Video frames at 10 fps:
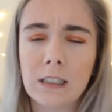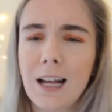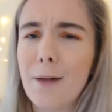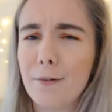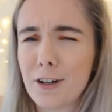
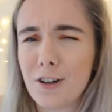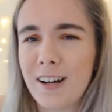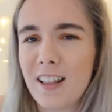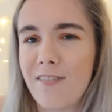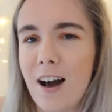I'm going to try and
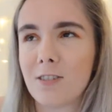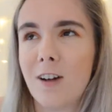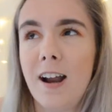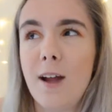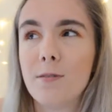get the facts
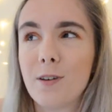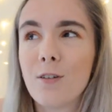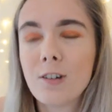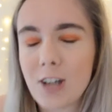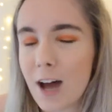right, it was
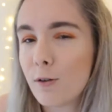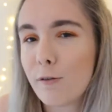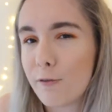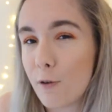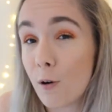on Channel
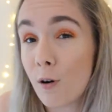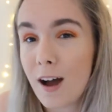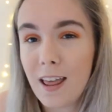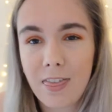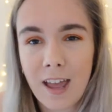4,
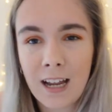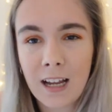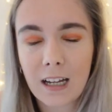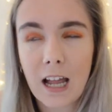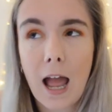I
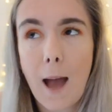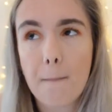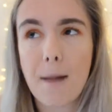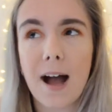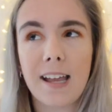think,
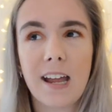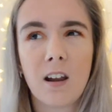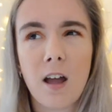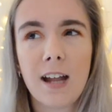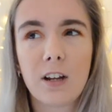back in
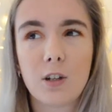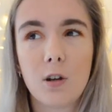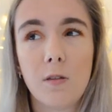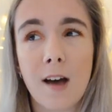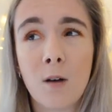like
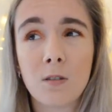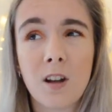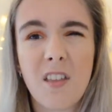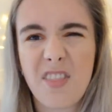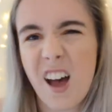
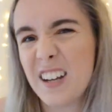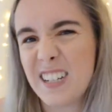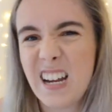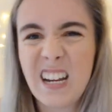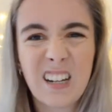
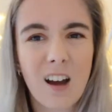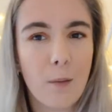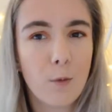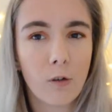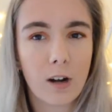2013.
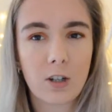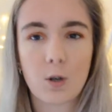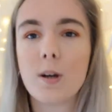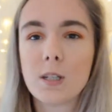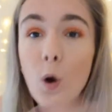I'm not really
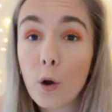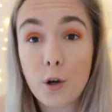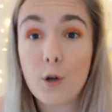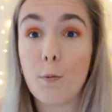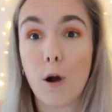sure. It's not a
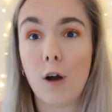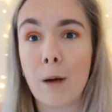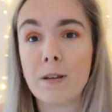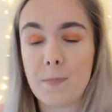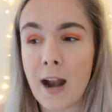new
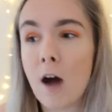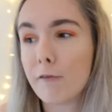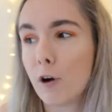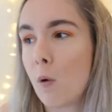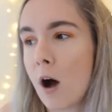program, it's been out
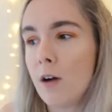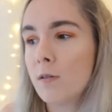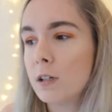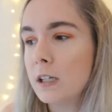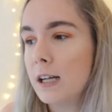for a
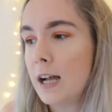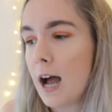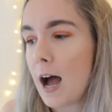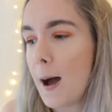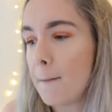while,
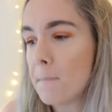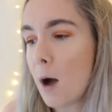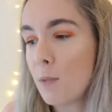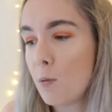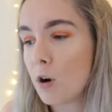
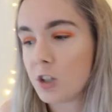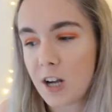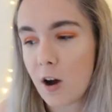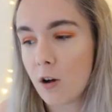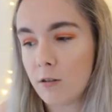and we watched
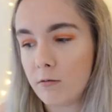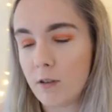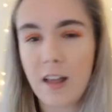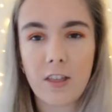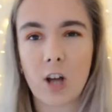it on
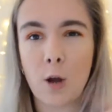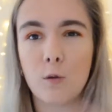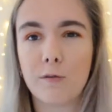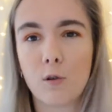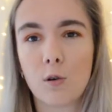like the Channel
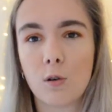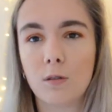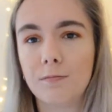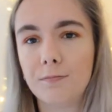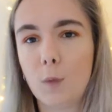4
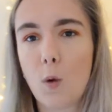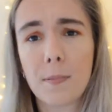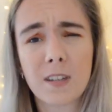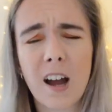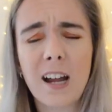
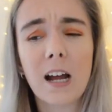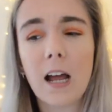website,